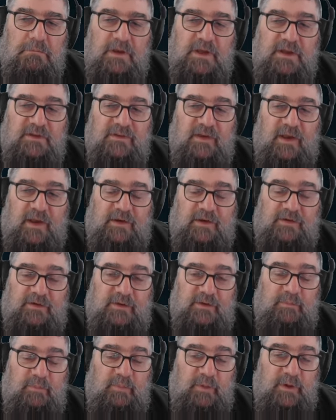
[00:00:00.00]
It's
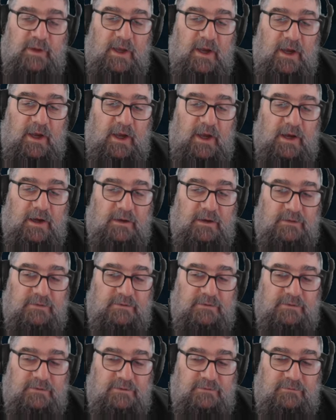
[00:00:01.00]
actually BR
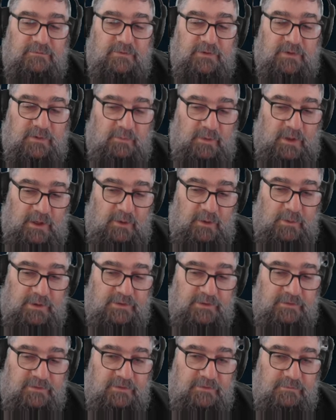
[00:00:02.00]
for the black
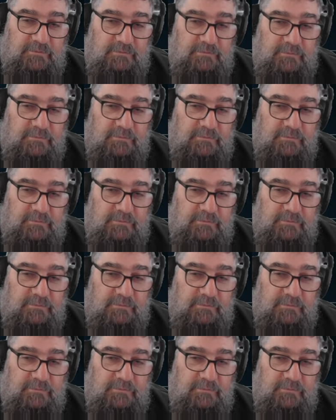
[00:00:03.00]
ones.